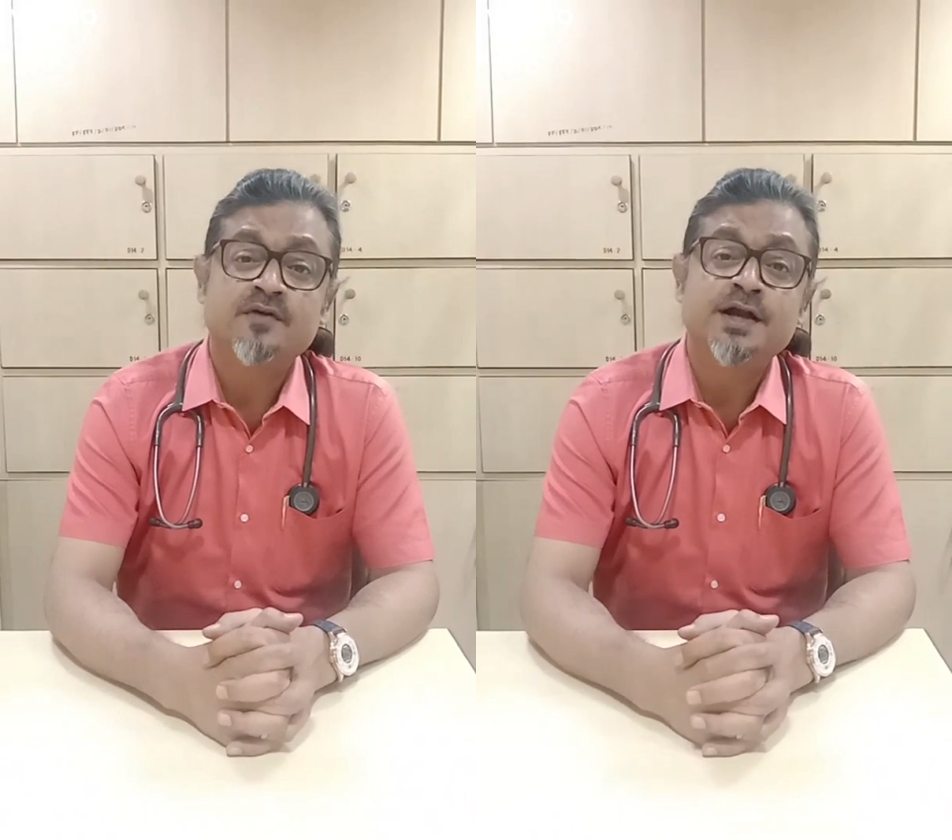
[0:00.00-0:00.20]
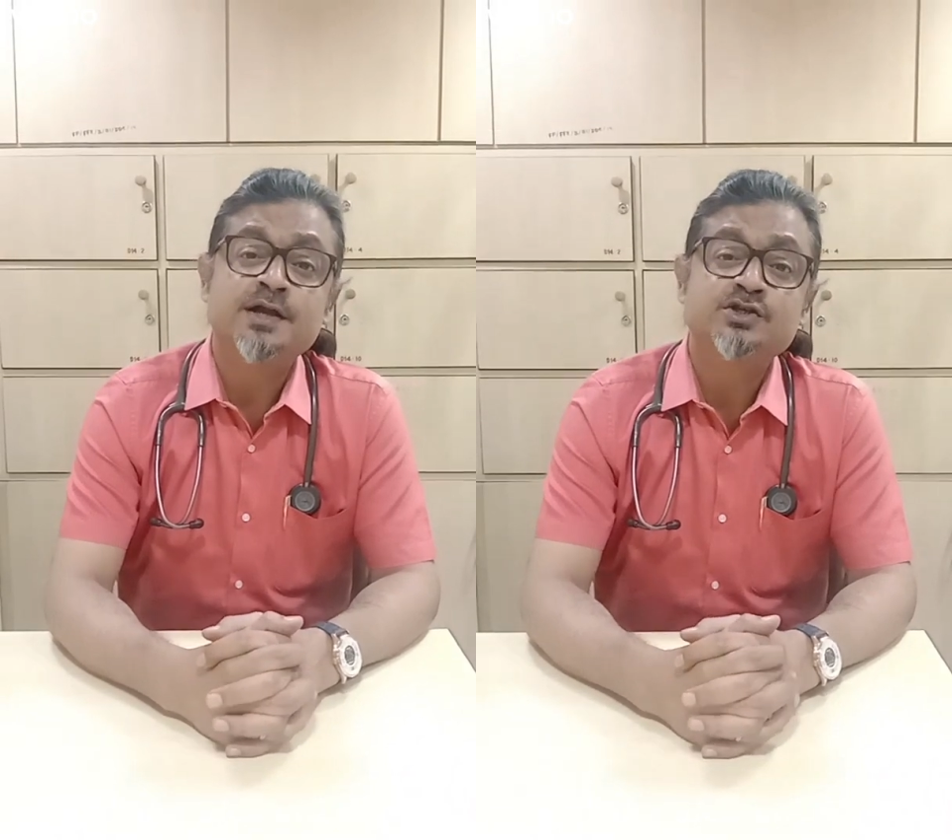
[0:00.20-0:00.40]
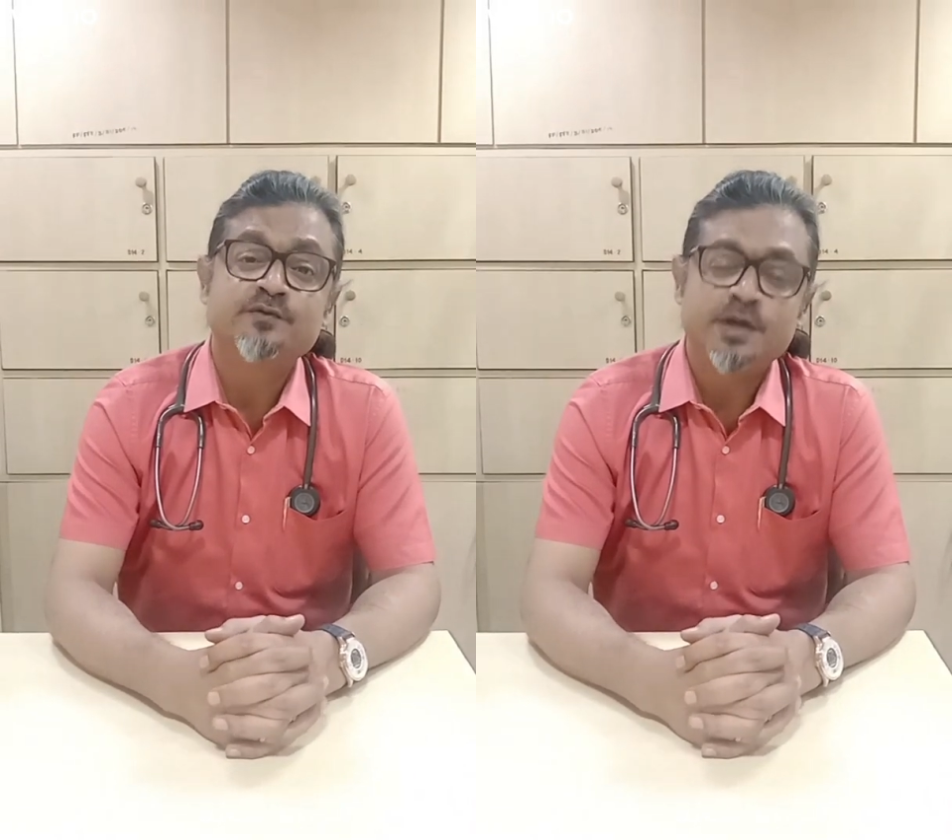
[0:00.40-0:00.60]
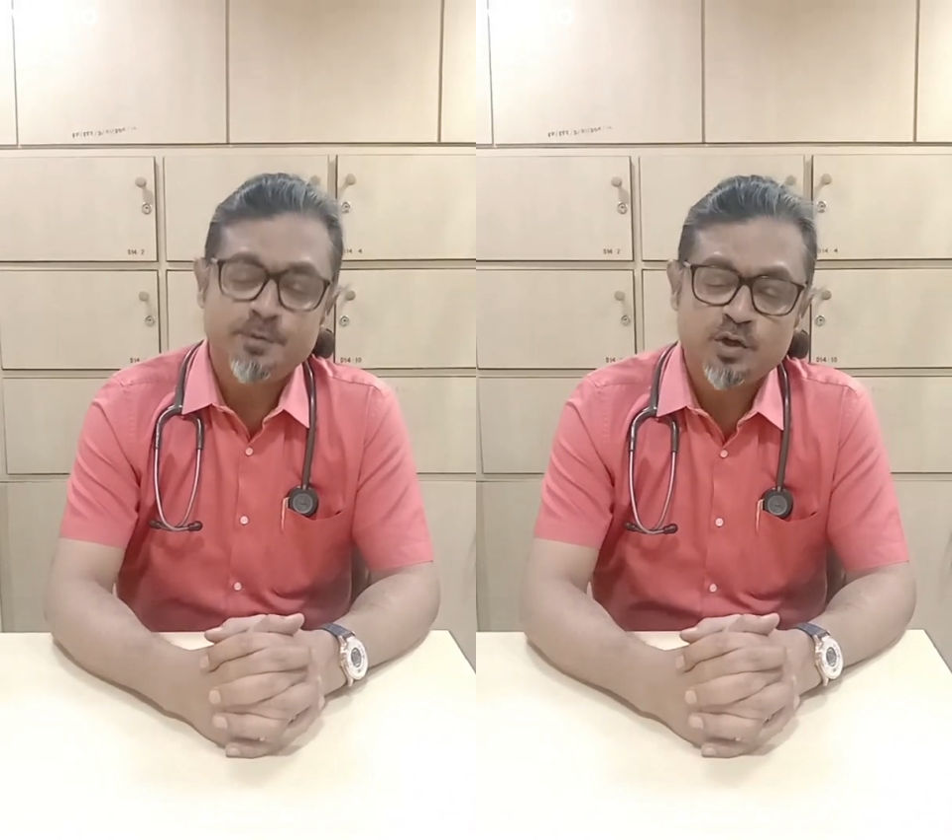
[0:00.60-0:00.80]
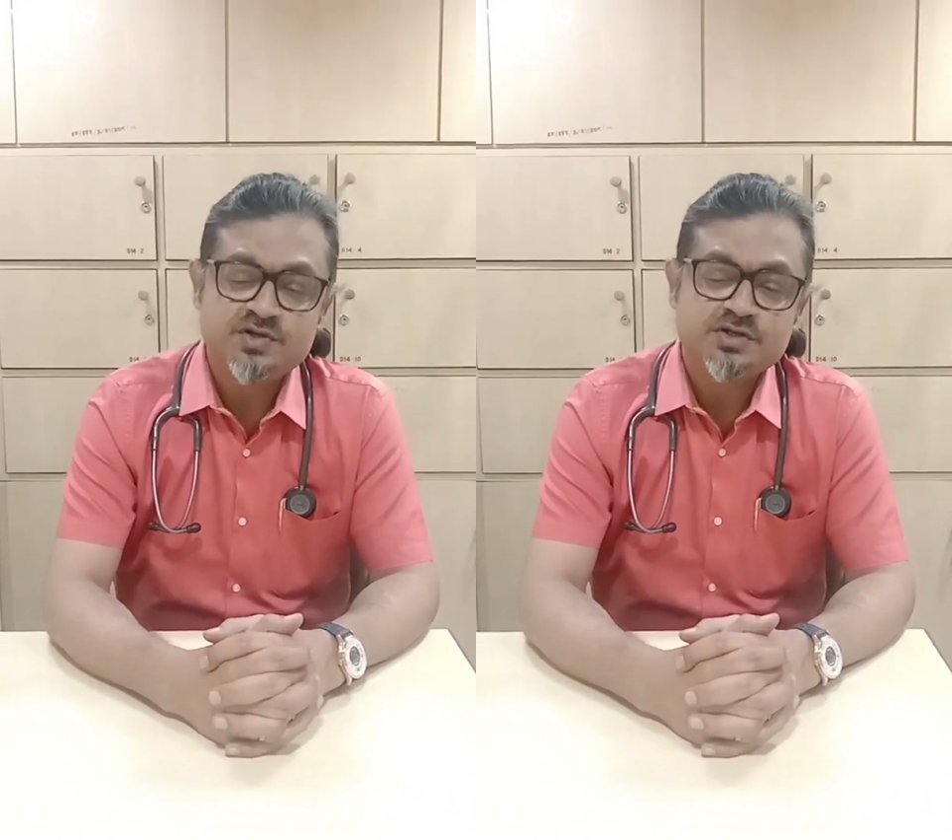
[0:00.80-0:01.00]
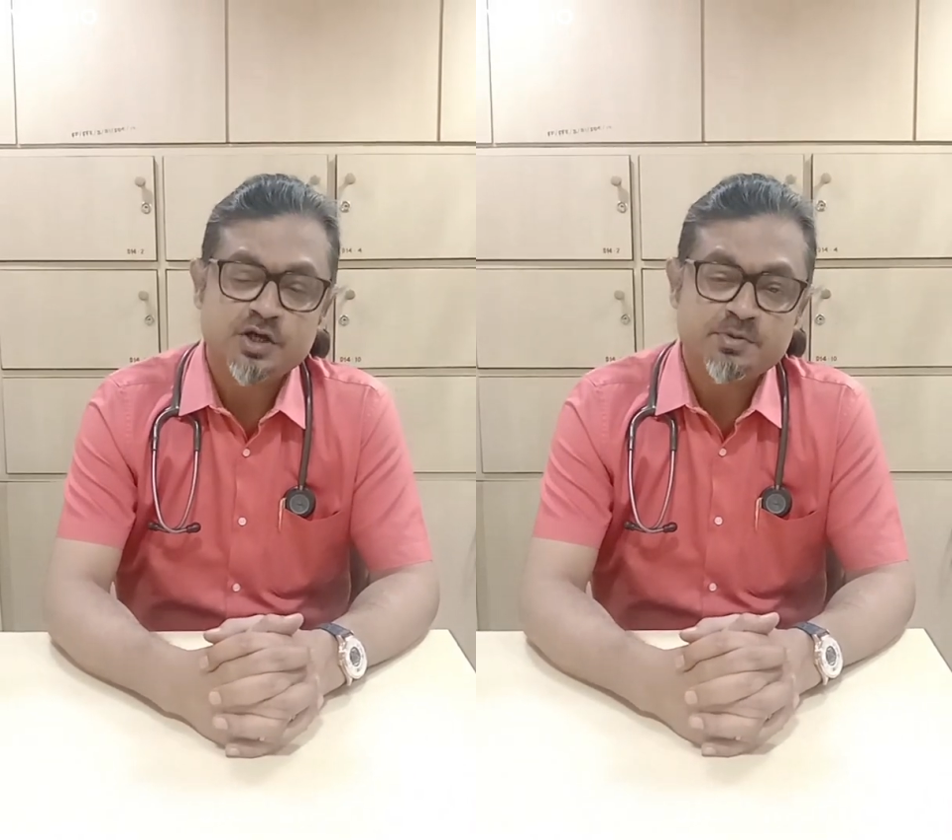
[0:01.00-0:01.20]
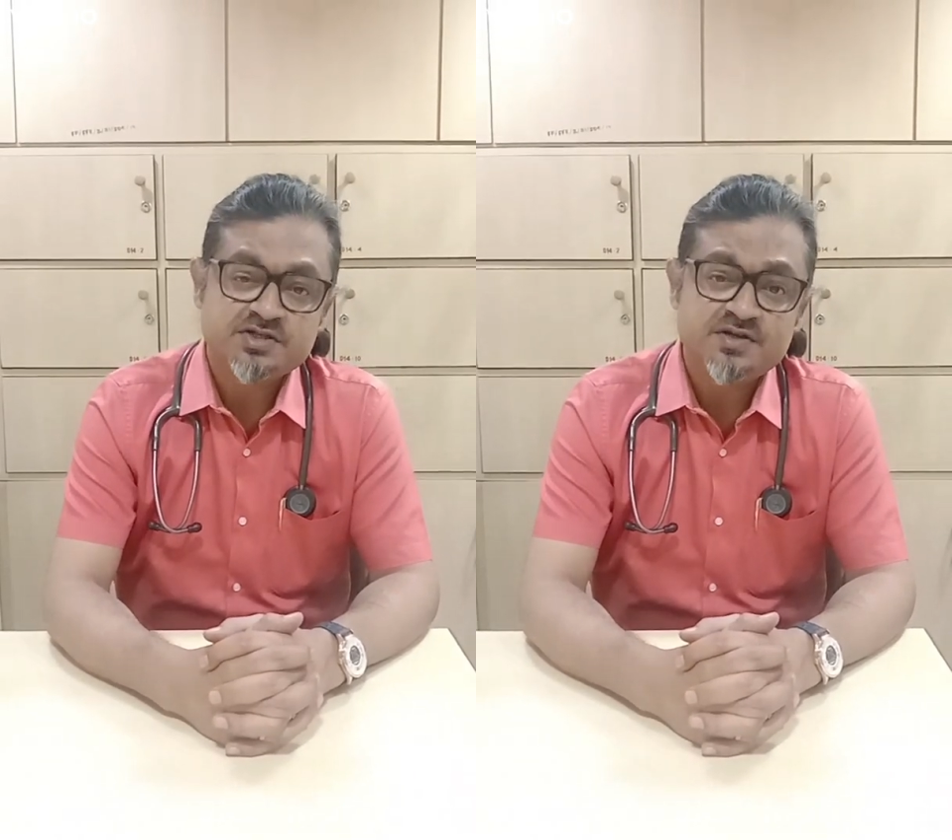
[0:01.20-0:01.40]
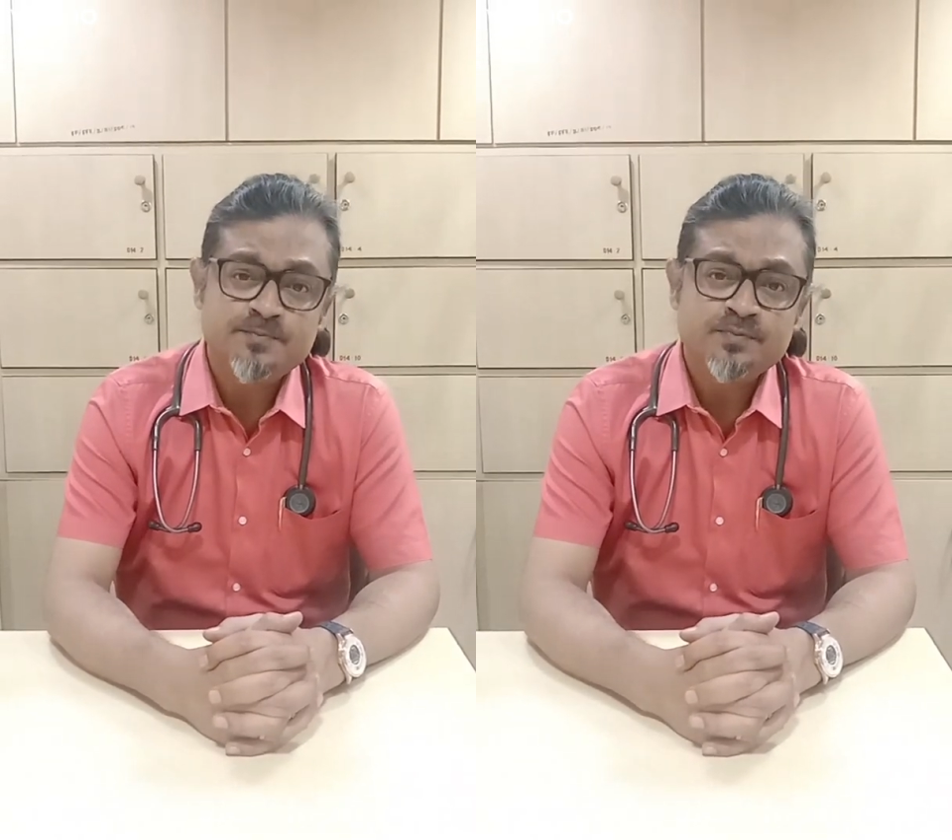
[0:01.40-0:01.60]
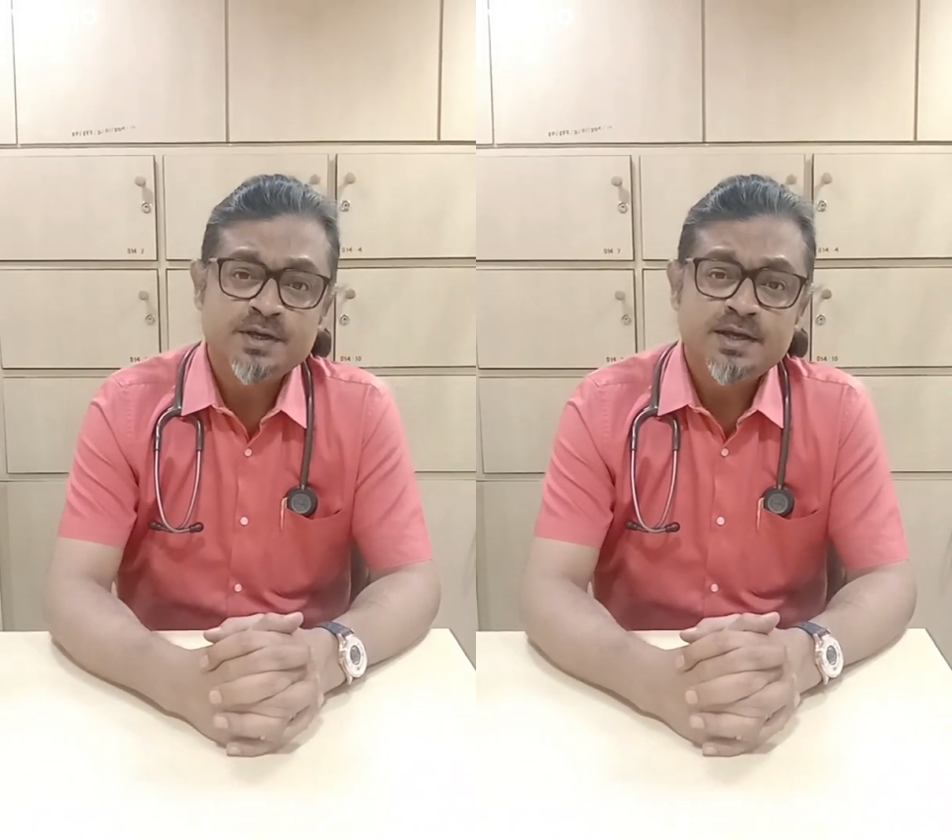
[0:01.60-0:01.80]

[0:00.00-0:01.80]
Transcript: findings of immunohistochemistry,